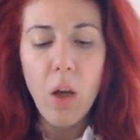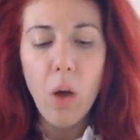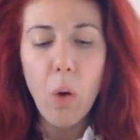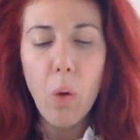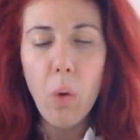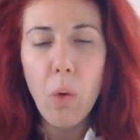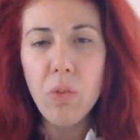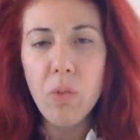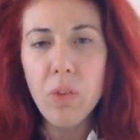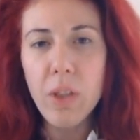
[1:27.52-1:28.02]

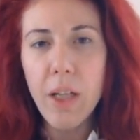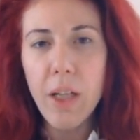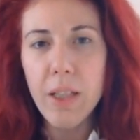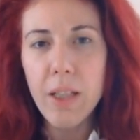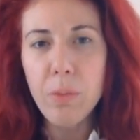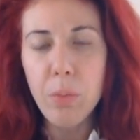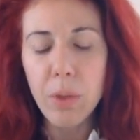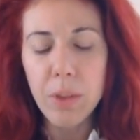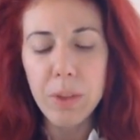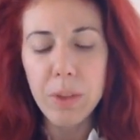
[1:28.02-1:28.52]
over
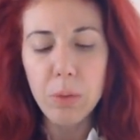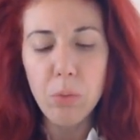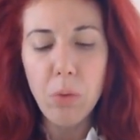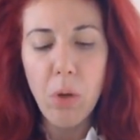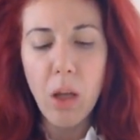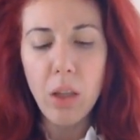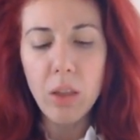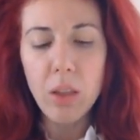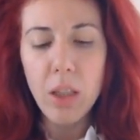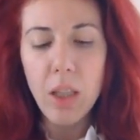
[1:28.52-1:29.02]
n plus
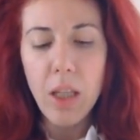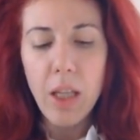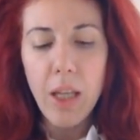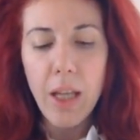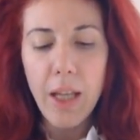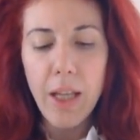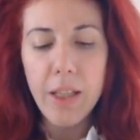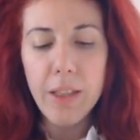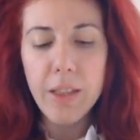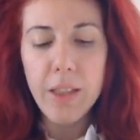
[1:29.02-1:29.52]
one,
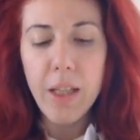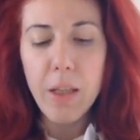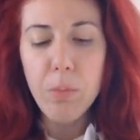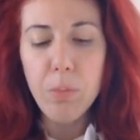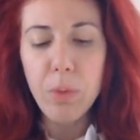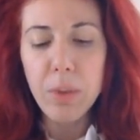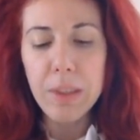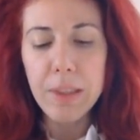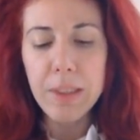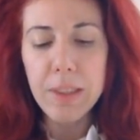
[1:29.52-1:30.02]
and
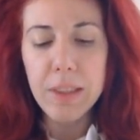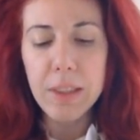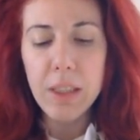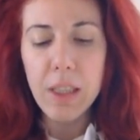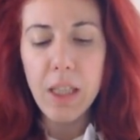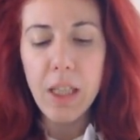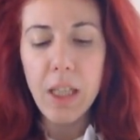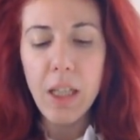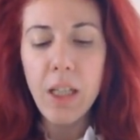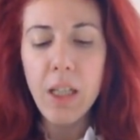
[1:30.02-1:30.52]
then plus
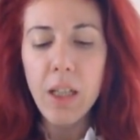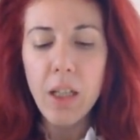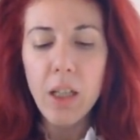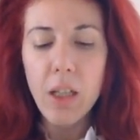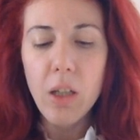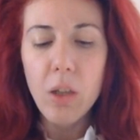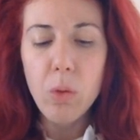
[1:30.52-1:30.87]
c,